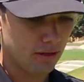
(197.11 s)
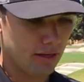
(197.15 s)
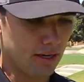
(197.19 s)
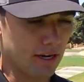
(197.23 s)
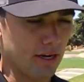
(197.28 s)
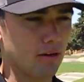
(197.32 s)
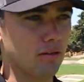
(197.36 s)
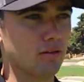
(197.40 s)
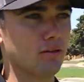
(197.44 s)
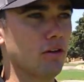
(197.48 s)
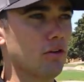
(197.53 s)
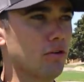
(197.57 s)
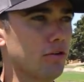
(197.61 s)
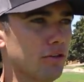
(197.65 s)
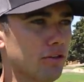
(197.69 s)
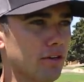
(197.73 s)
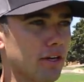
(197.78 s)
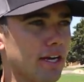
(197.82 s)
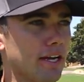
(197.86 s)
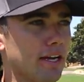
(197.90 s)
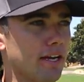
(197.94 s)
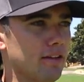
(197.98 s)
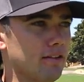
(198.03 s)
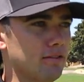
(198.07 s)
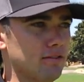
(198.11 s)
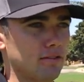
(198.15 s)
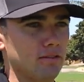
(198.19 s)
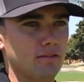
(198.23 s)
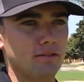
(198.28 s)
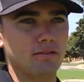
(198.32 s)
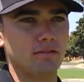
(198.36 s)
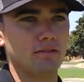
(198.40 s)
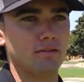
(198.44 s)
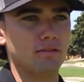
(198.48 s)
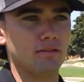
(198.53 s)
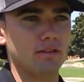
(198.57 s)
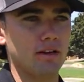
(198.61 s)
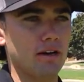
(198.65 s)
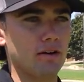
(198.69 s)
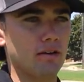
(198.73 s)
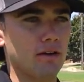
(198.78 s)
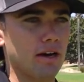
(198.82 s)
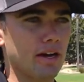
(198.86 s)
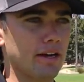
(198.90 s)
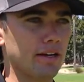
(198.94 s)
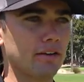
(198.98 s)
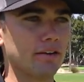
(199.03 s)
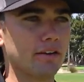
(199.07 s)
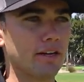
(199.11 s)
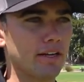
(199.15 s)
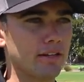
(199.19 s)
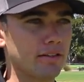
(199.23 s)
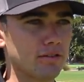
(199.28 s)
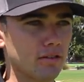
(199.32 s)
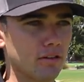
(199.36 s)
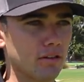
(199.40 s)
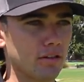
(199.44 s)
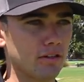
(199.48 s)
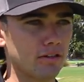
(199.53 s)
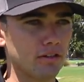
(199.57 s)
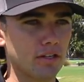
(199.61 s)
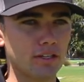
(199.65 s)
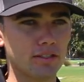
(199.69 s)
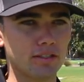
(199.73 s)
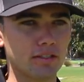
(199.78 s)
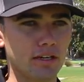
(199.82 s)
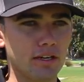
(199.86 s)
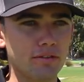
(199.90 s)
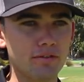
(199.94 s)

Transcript: how low your hands and how high your hands are to dress it.